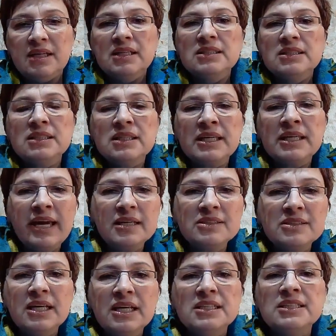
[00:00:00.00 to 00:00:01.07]

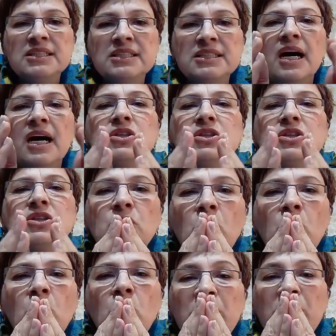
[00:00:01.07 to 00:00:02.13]
Scales start to
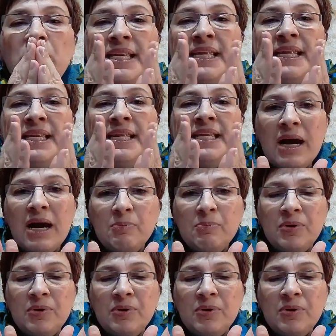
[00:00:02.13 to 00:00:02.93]
open up,